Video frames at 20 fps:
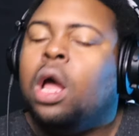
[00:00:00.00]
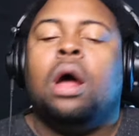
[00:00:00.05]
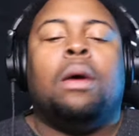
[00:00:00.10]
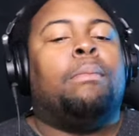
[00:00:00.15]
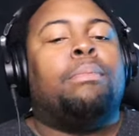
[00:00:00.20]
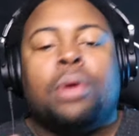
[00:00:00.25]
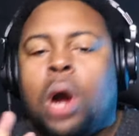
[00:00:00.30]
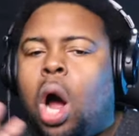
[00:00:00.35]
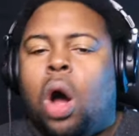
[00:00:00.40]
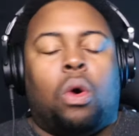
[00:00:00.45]

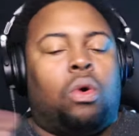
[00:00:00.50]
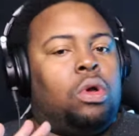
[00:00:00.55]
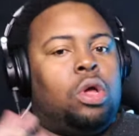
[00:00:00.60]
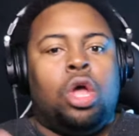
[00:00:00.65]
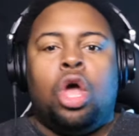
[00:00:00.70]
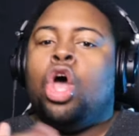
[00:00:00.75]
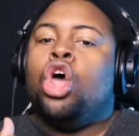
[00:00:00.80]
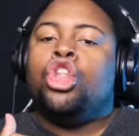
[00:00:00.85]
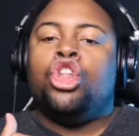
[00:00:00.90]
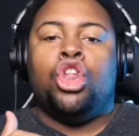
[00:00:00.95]
bro,
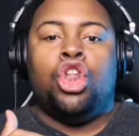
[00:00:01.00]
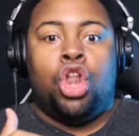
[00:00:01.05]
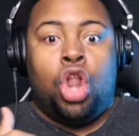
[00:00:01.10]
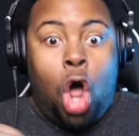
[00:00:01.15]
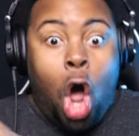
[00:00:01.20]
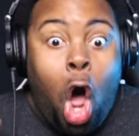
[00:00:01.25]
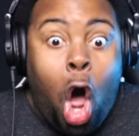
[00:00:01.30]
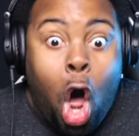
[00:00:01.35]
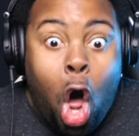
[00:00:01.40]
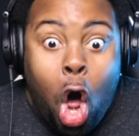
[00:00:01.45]

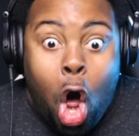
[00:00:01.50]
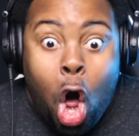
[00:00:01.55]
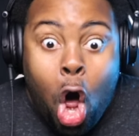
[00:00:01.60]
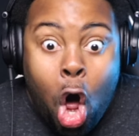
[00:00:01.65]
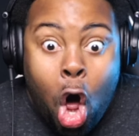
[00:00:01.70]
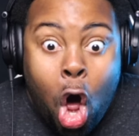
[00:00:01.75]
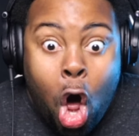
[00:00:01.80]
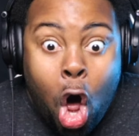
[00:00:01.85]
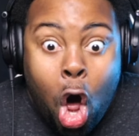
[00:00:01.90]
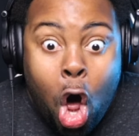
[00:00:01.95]

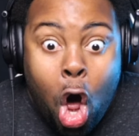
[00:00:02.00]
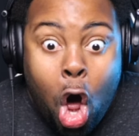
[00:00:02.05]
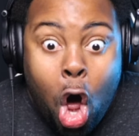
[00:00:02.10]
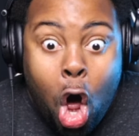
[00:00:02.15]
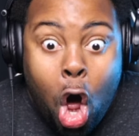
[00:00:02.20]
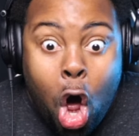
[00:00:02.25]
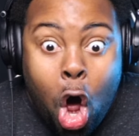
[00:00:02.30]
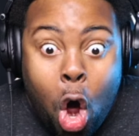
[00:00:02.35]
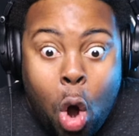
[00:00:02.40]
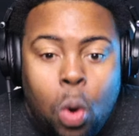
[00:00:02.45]

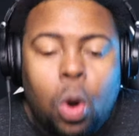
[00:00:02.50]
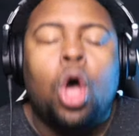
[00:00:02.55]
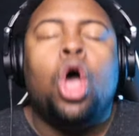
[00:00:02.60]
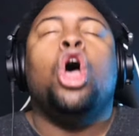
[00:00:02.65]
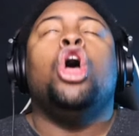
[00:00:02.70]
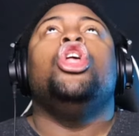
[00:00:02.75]
no.